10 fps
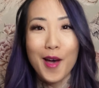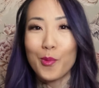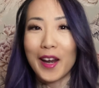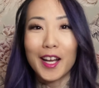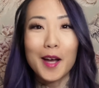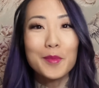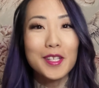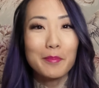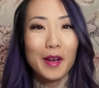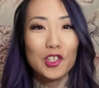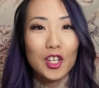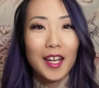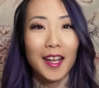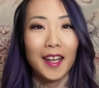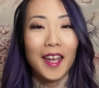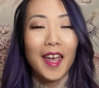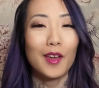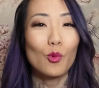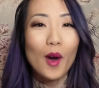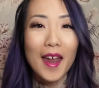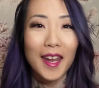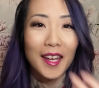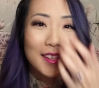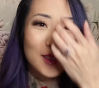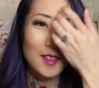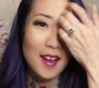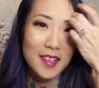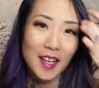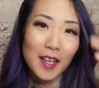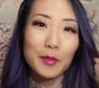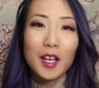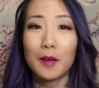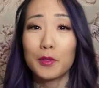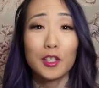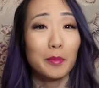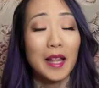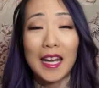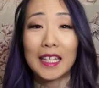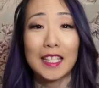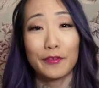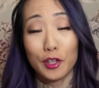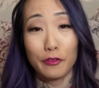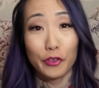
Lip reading: When it comes to budgeting and weddings, a lot of times couples are planning this for the